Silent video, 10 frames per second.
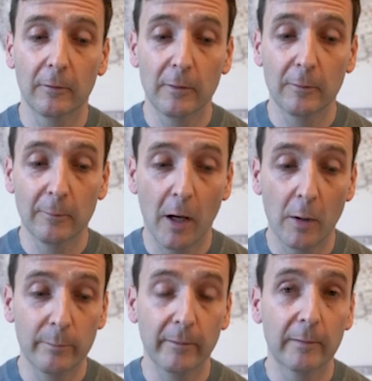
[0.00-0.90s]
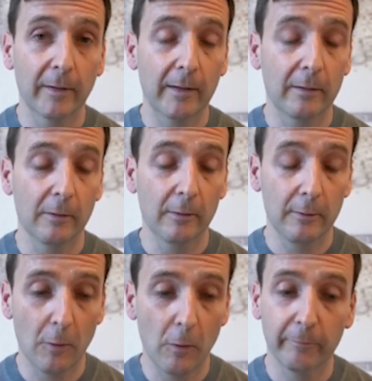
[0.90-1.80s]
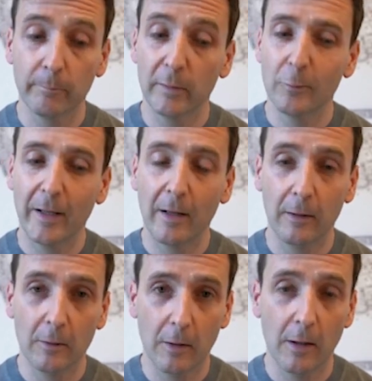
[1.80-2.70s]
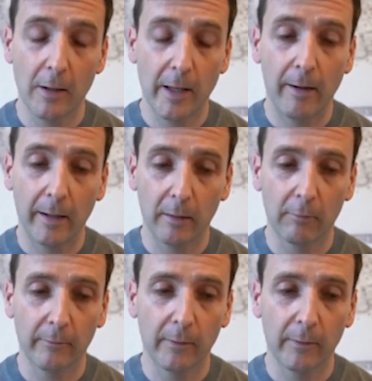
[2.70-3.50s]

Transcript: hopefully you've taken a lot, but you'll get a lot higher accuracy.